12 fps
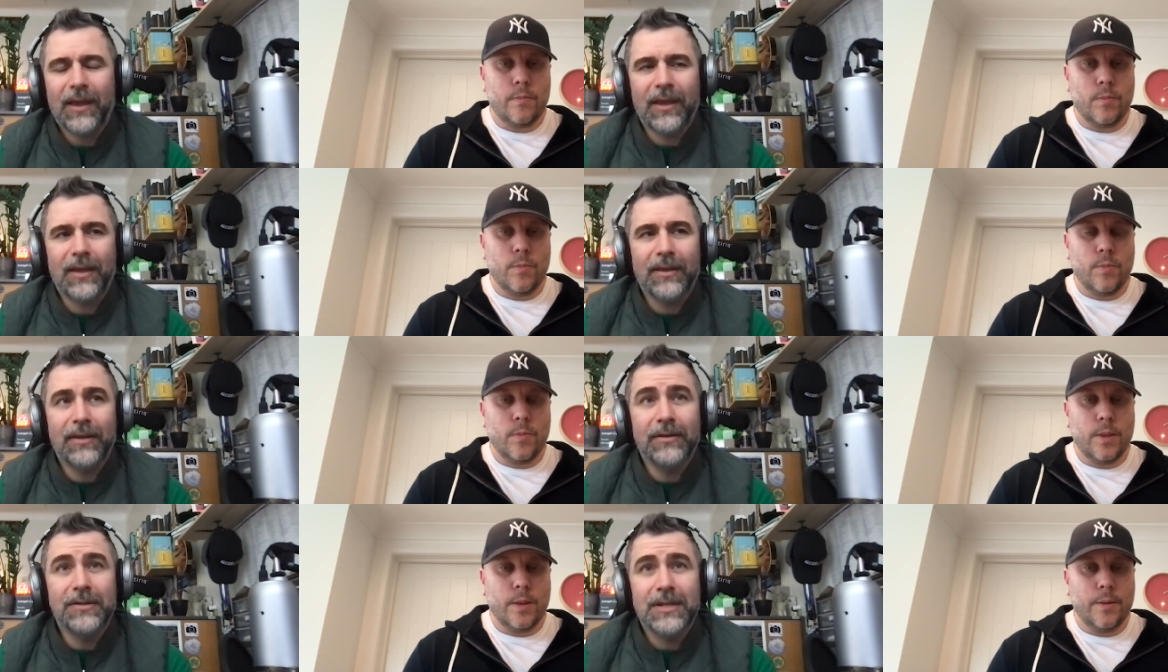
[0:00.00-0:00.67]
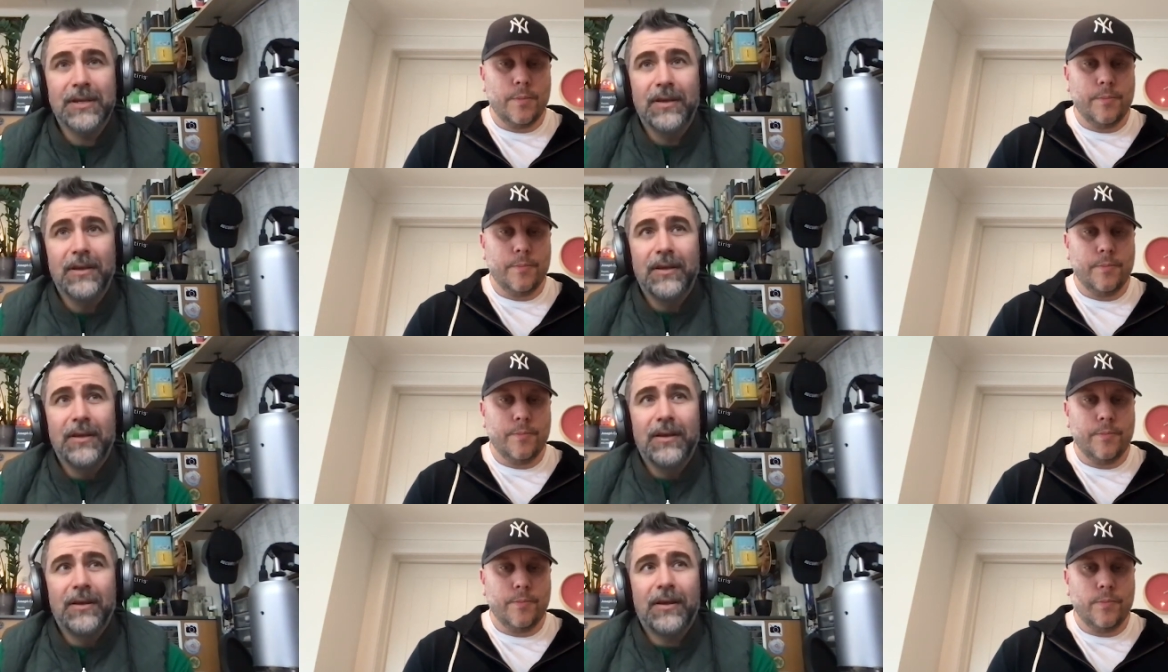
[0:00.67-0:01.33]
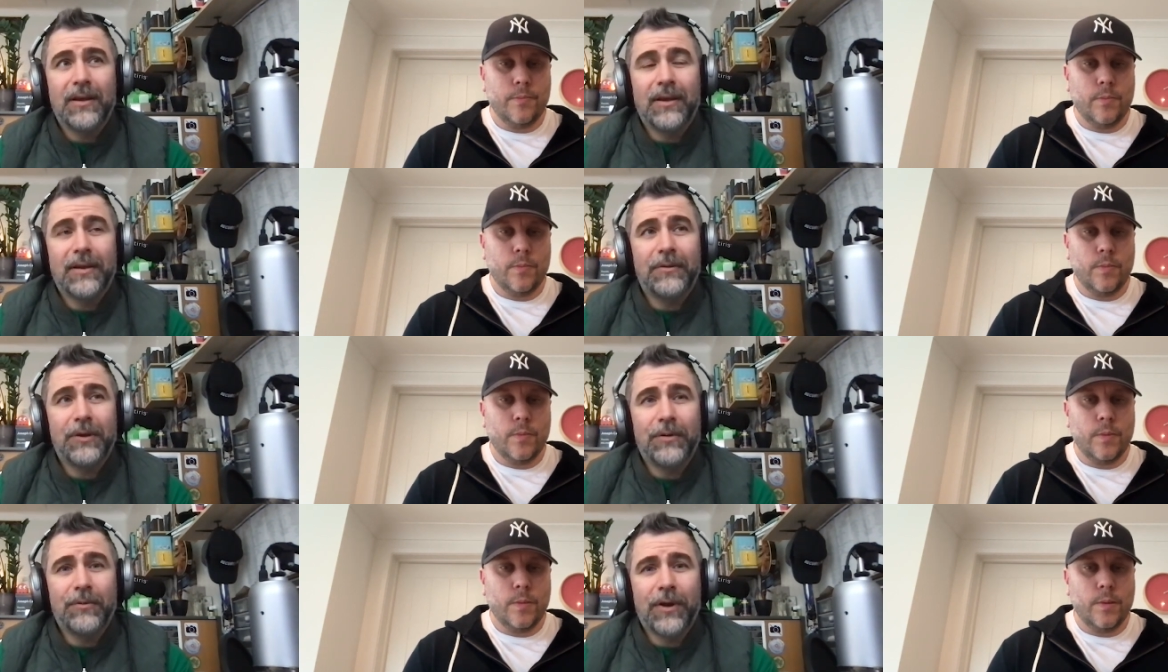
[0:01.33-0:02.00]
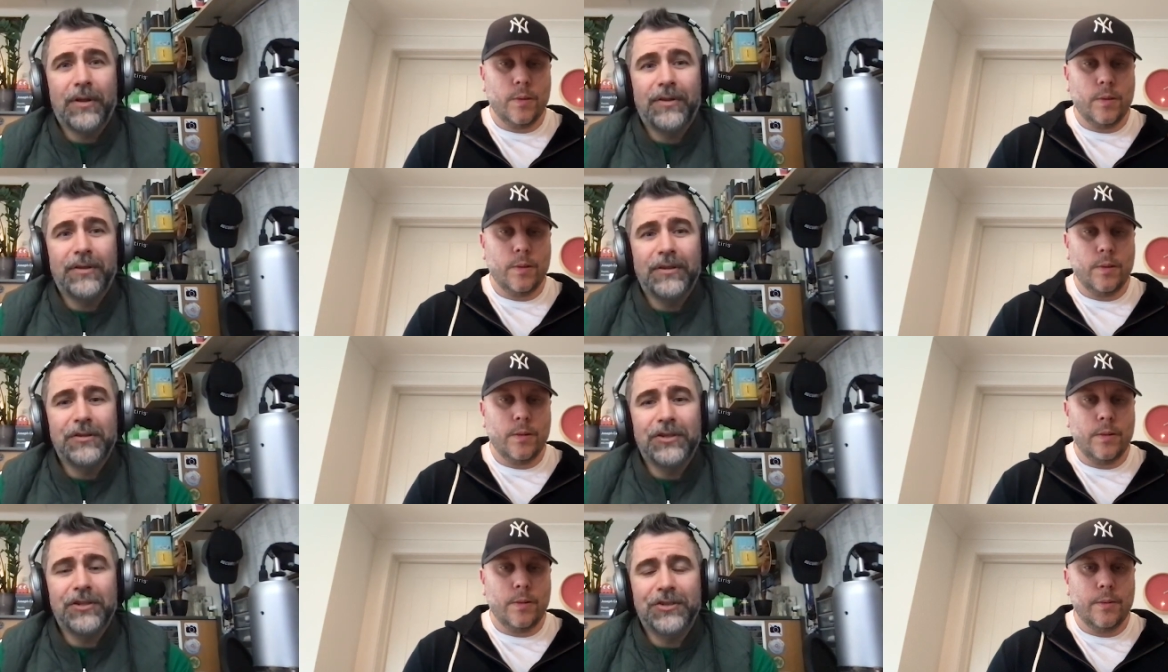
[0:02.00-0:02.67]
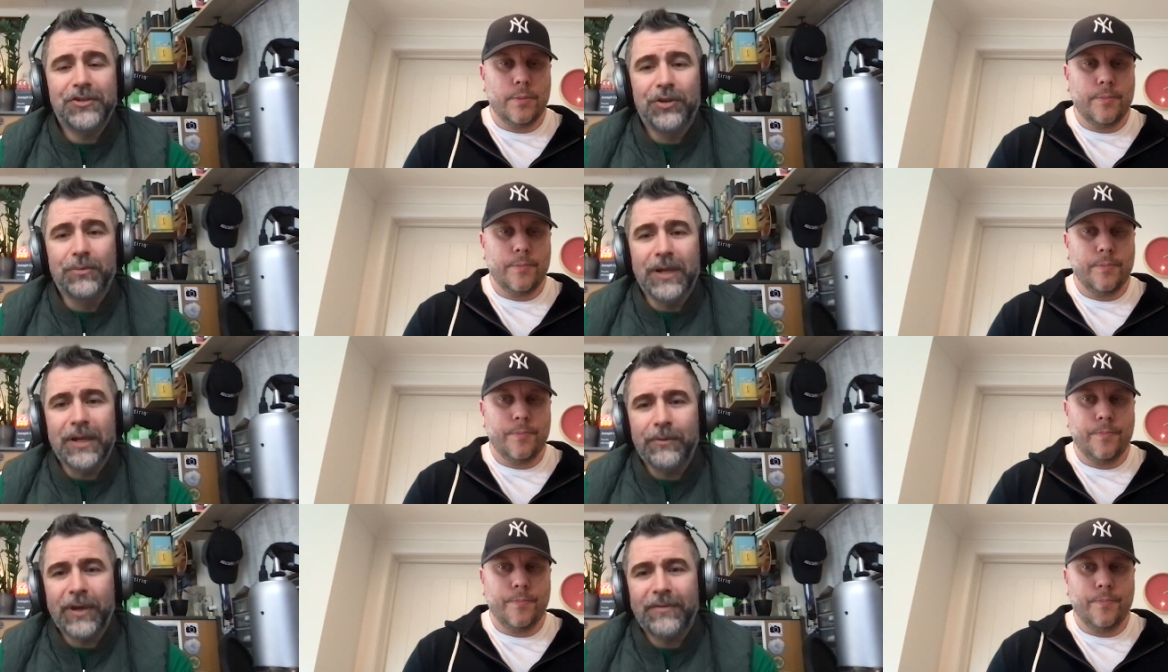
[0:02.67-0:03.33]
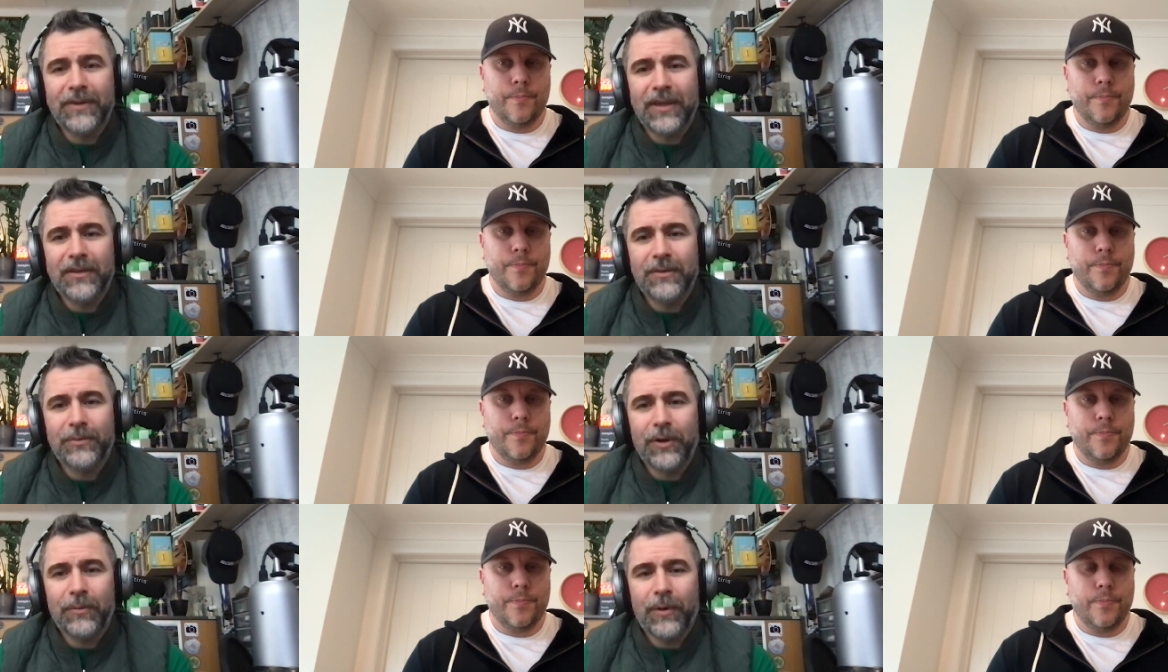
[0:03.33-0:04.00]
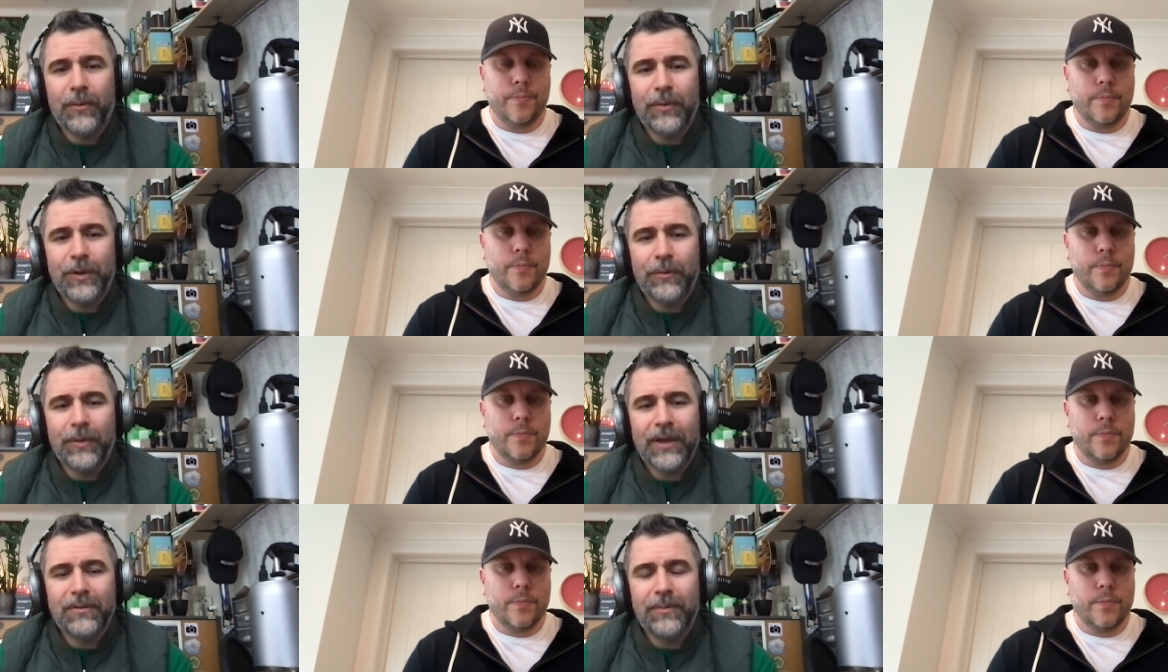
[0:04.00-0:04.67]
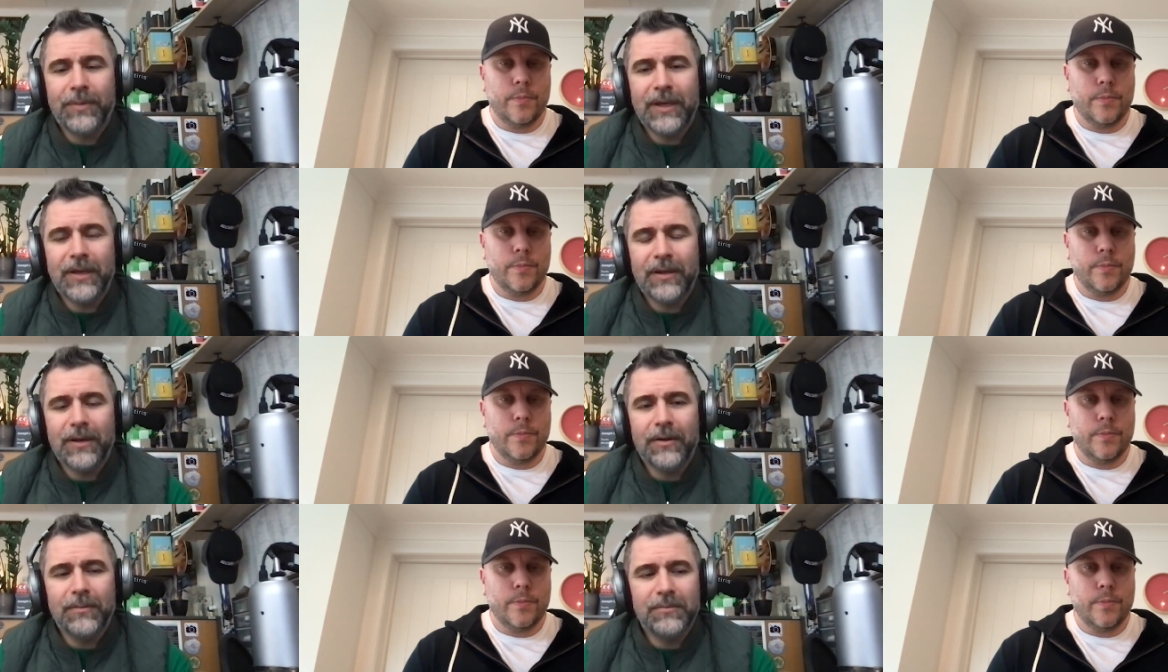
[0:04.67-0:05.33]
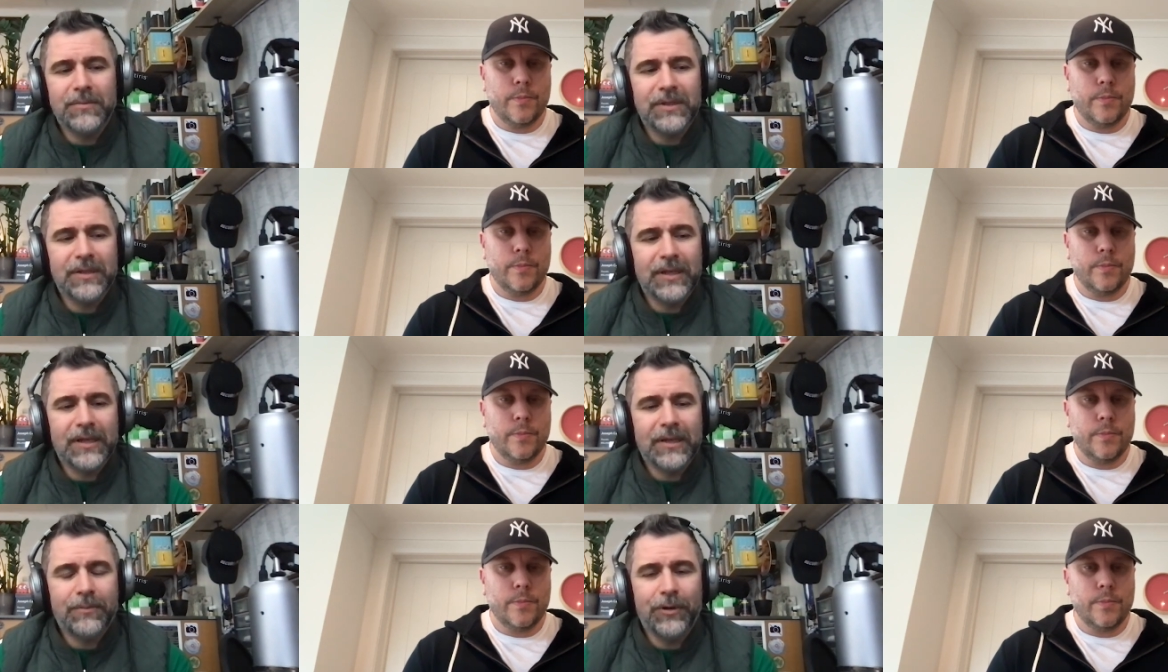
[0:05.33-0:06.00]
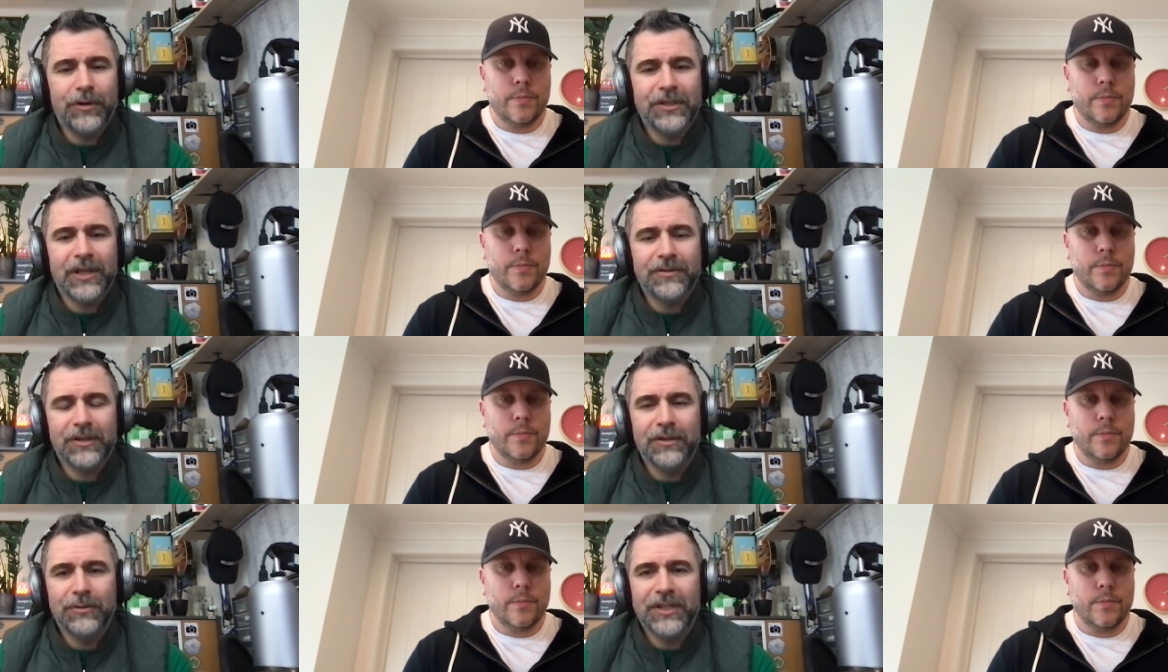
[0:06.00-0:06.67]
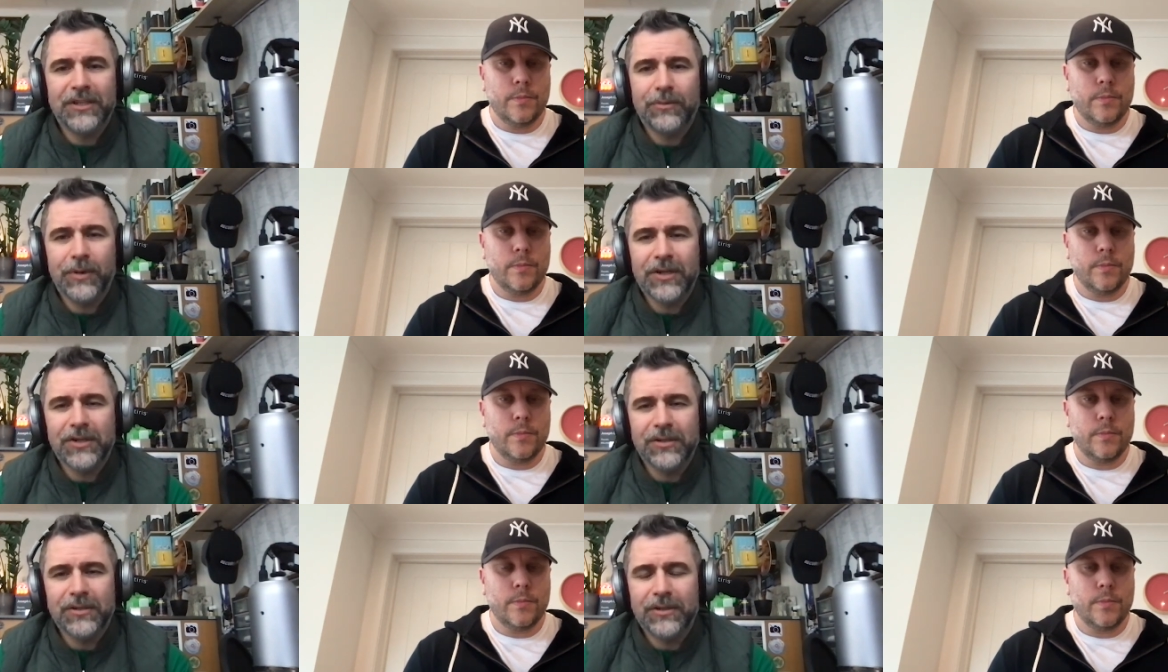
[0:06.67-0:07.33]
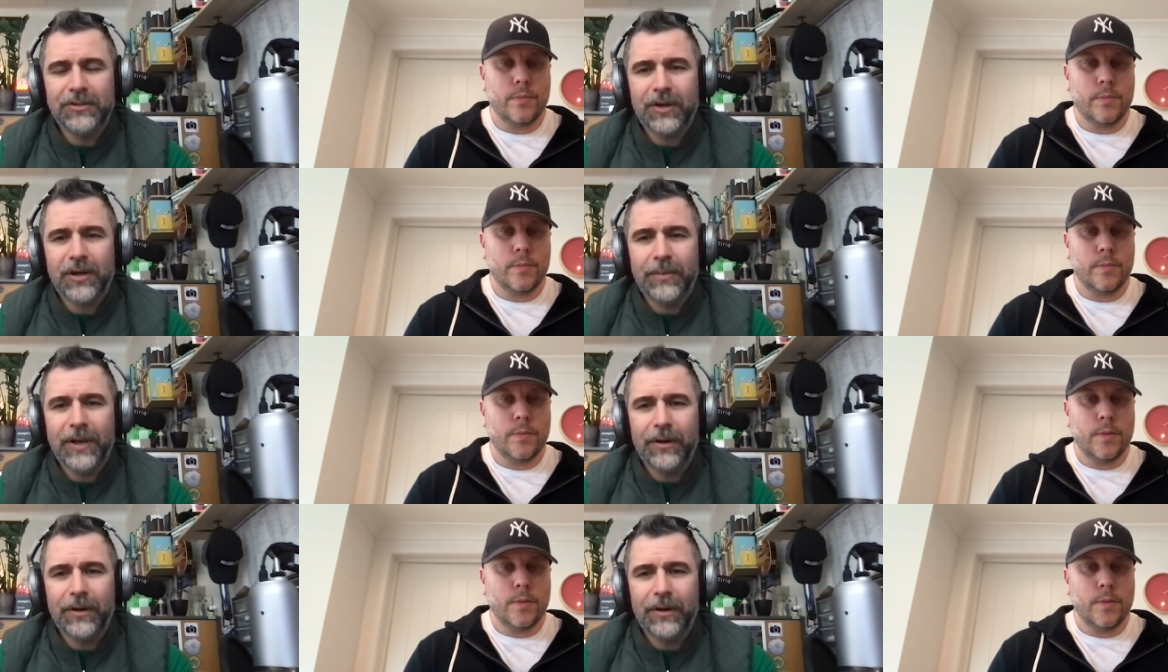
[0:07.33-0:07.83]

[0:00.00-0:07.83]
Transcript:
Speaker 1: and uh, you know, rather than just assuming, we have to get to the point where you know we have to be, you know, put ourselves in those situations and try to